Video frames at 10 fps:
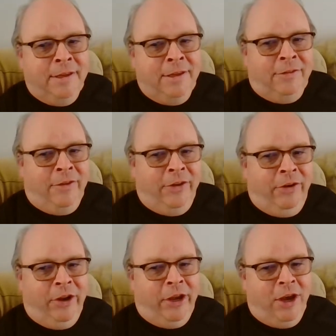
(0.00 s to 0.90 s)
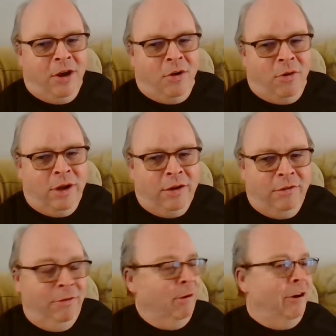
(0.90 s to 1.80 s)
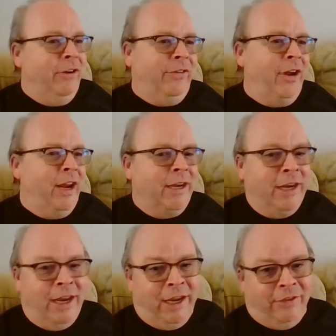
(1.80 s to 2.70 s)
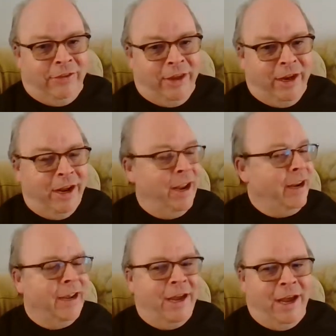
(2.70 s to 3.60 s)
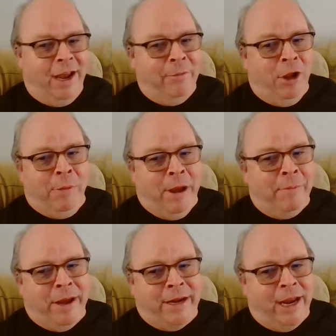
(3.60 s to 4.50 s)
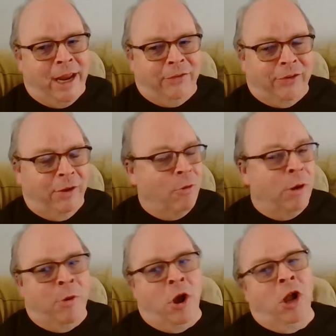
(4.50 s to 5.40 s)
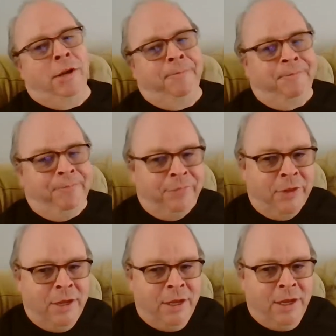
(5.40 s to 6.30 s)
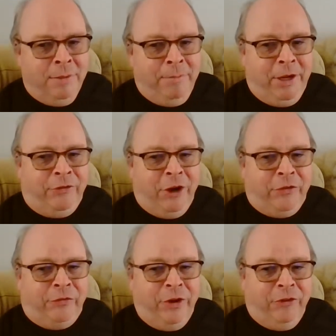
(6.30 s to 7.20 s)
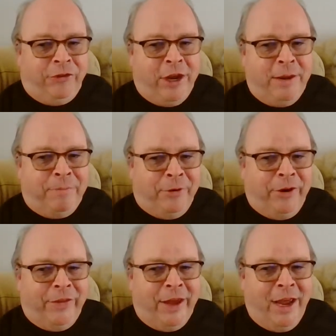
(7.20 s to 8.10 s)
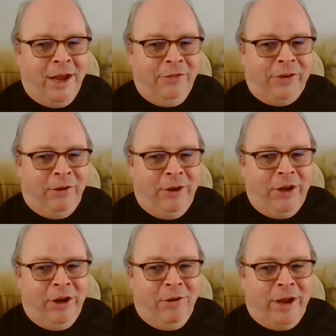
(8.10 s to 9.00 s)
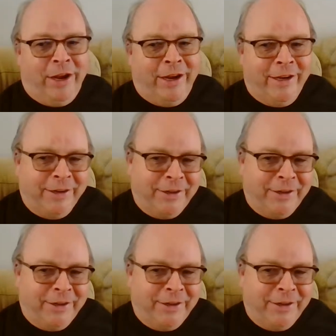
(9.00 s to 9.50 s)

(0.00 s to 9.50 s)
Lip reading: So there you go. Well, where is Dank Tanks then? I'm all about my Danks. I want them all. Big J's Fish Keeper in the house. How are you doing?